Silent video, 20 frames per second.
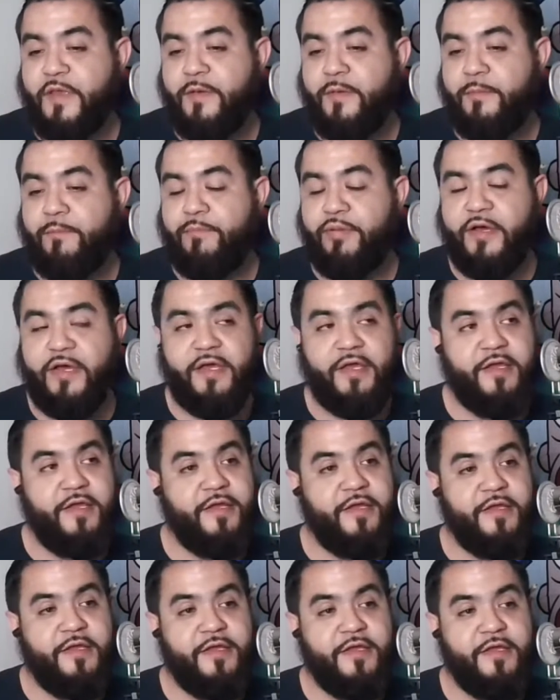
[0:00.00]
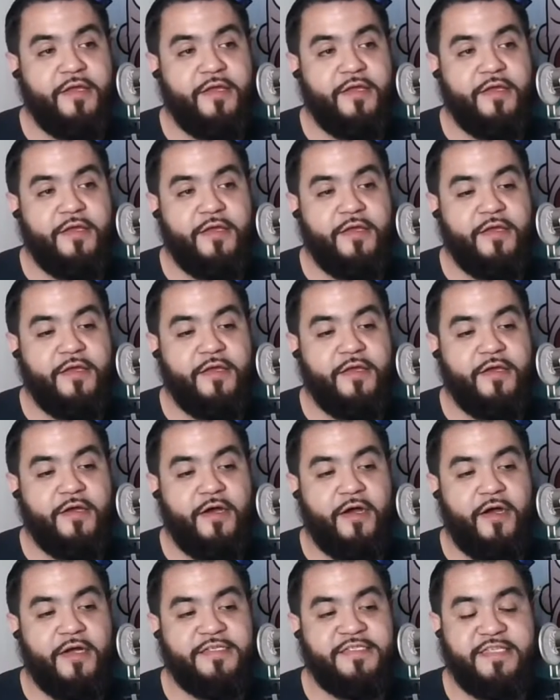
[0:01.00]
But
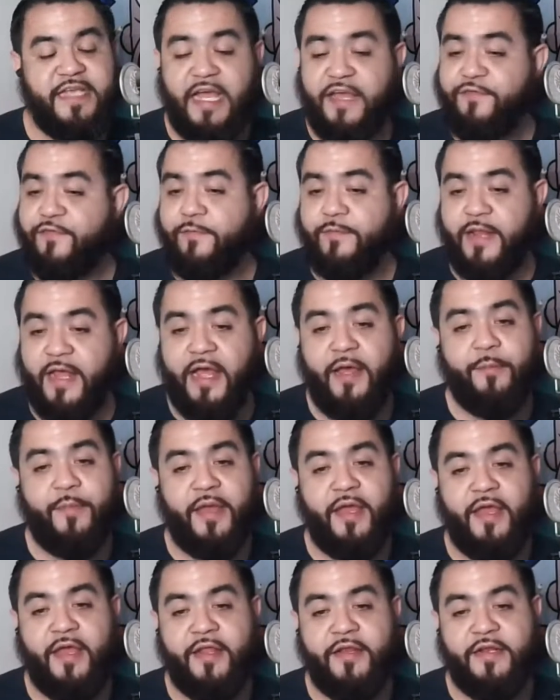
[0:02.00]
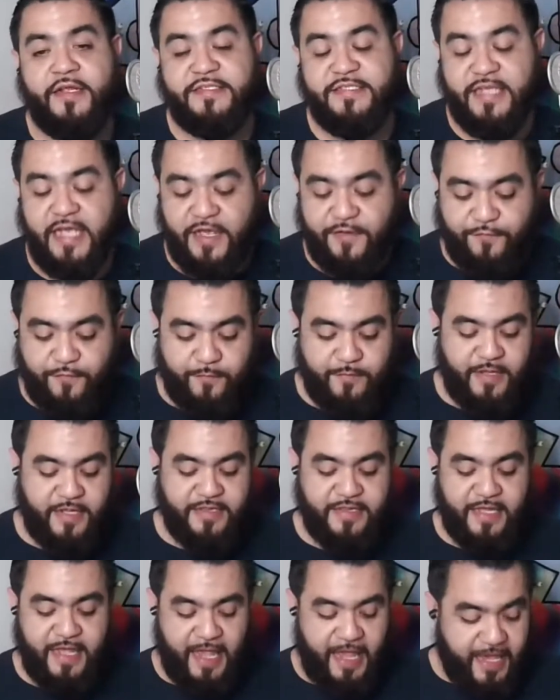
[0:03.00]
aside from that, man, aside from
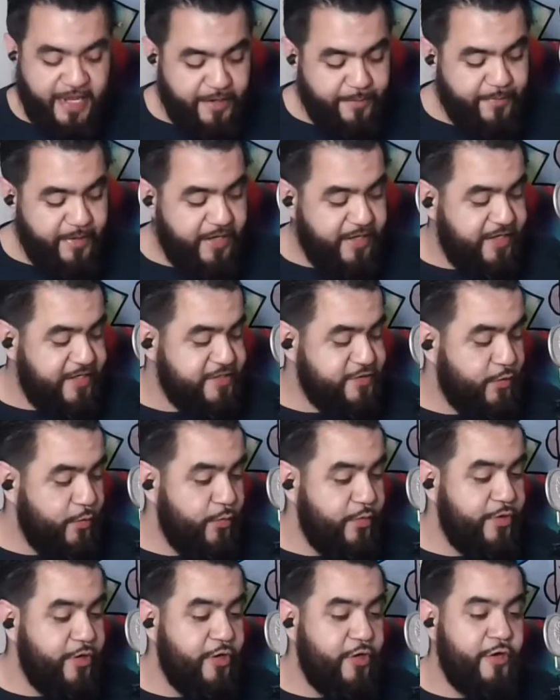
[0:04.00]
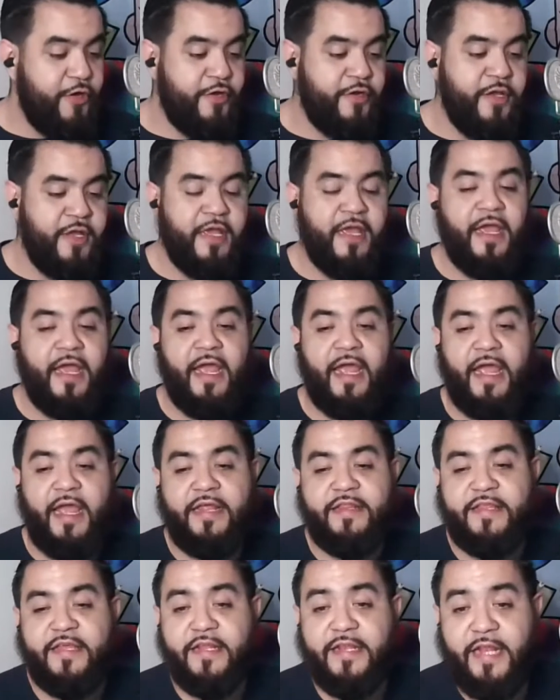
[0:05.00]
like the anime that's going on
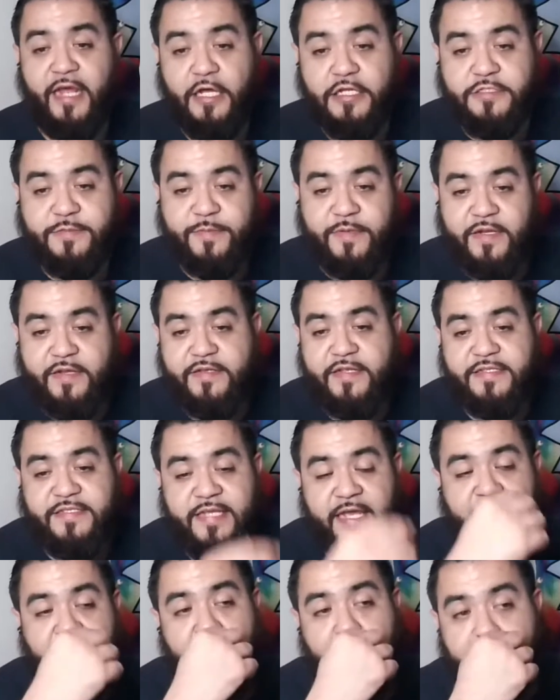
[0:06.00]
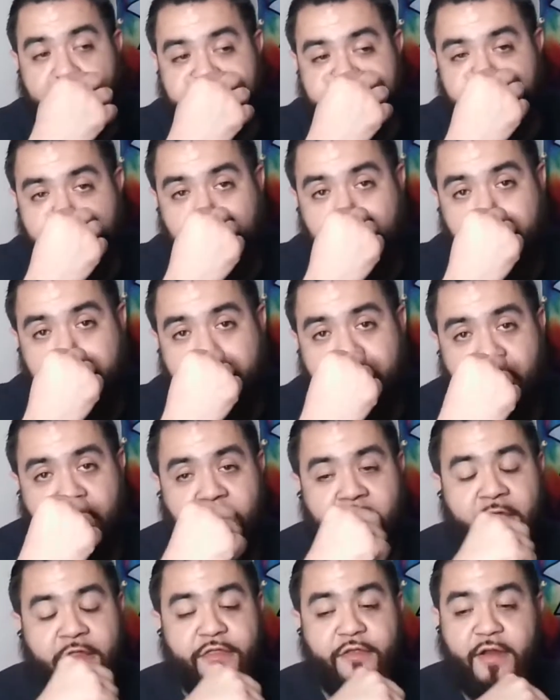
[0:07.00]
and the announcement of the 10 episodes,
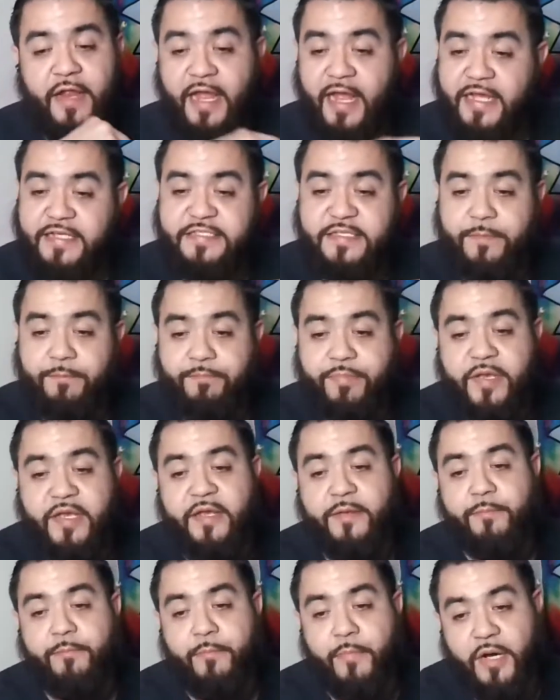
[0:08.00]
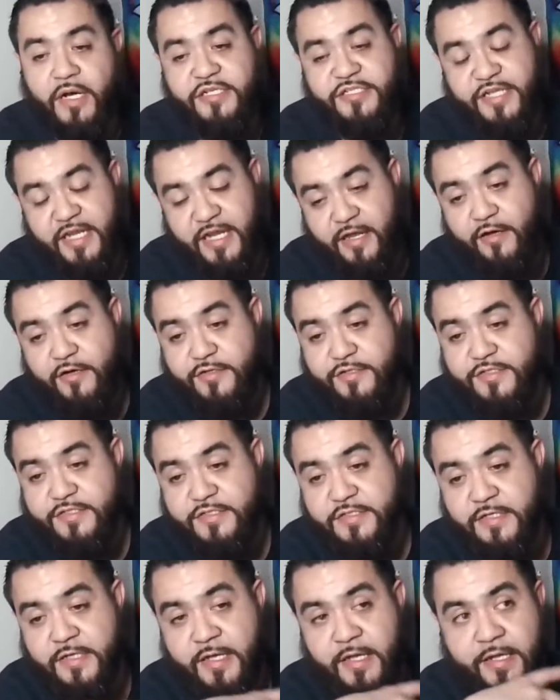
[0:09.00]
there hasn't been much
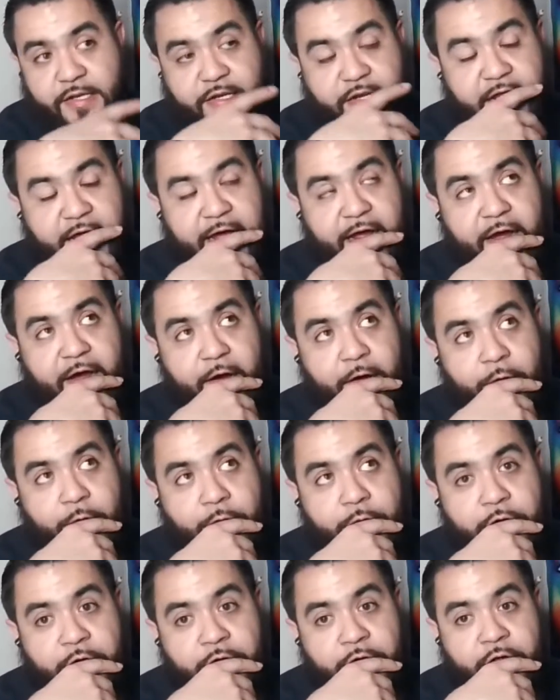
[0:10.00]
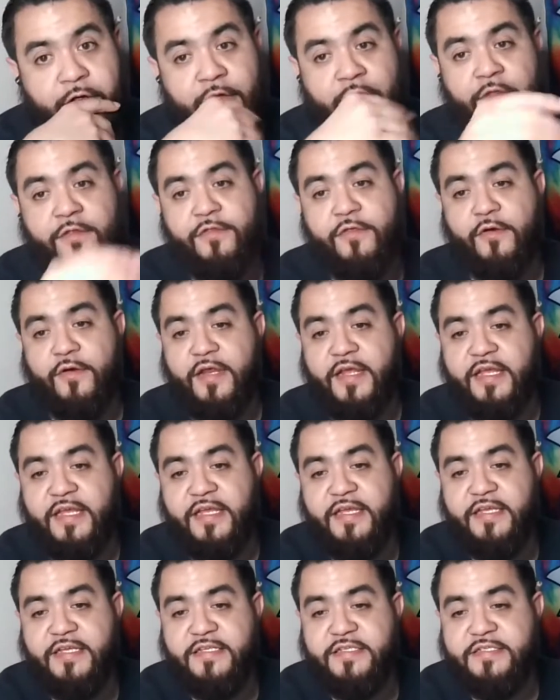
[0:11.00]
else. Now, there
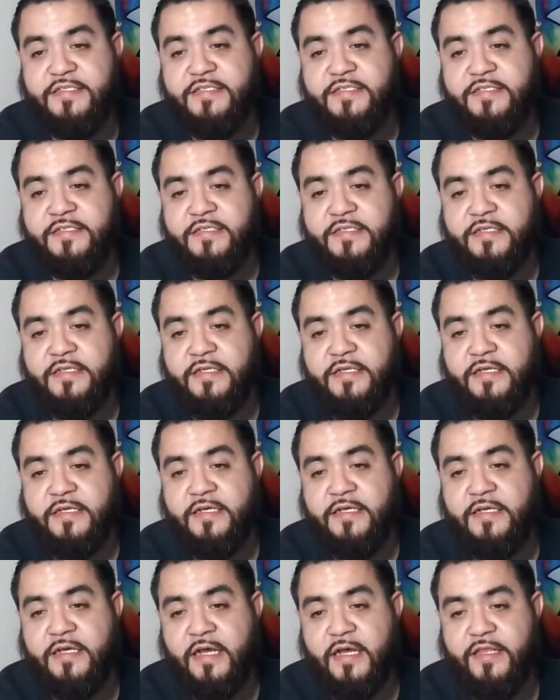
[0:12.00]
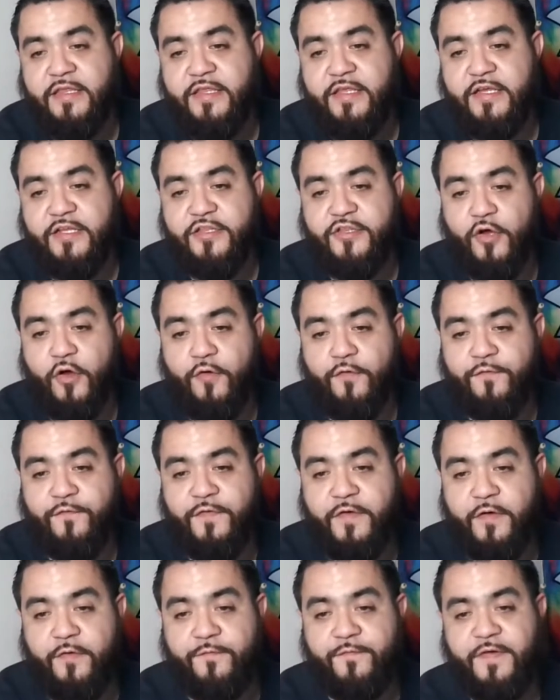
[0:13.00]
is the Adult
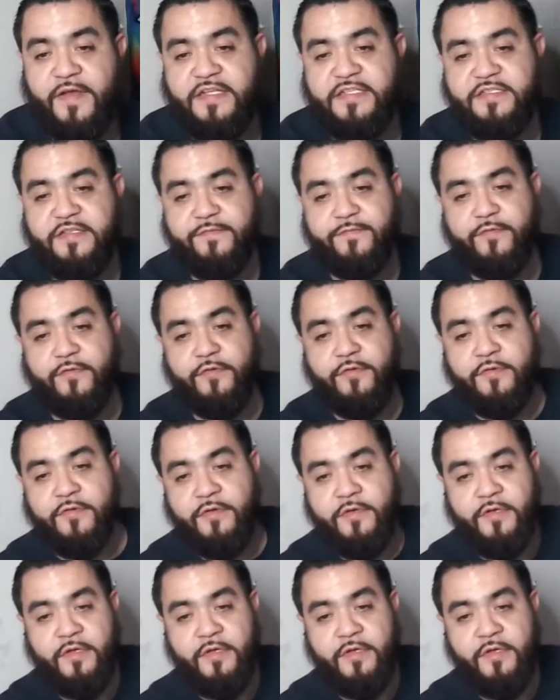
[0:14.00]
Film Festival.